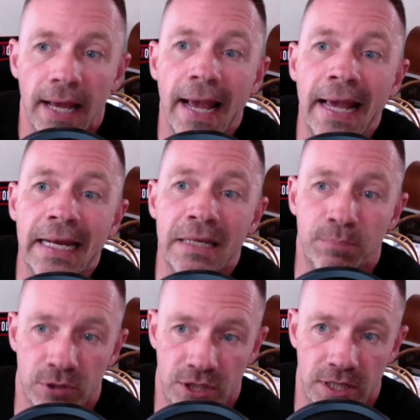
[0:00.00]

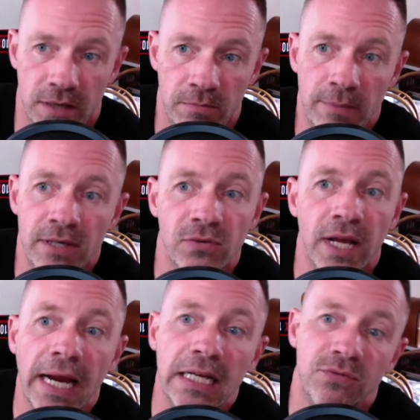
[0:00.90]
80%, maybe even
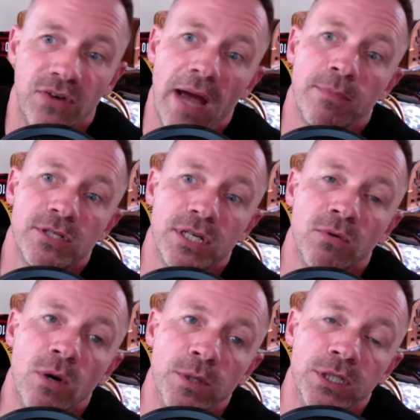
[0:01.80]
85% of
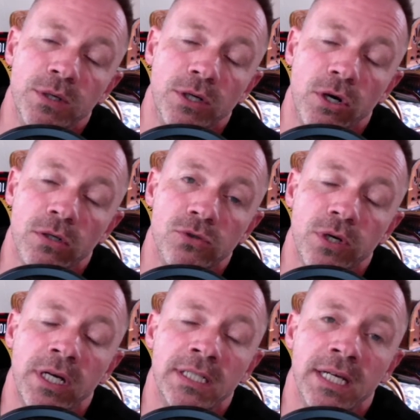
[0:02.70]
what we do at Cardone
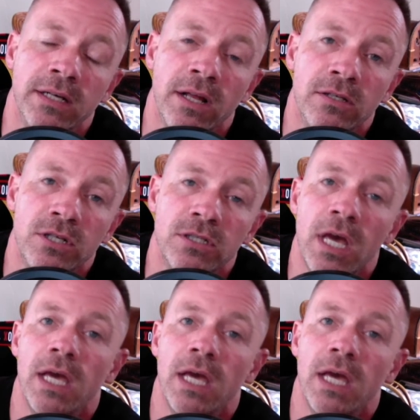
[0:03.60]
Training Technologies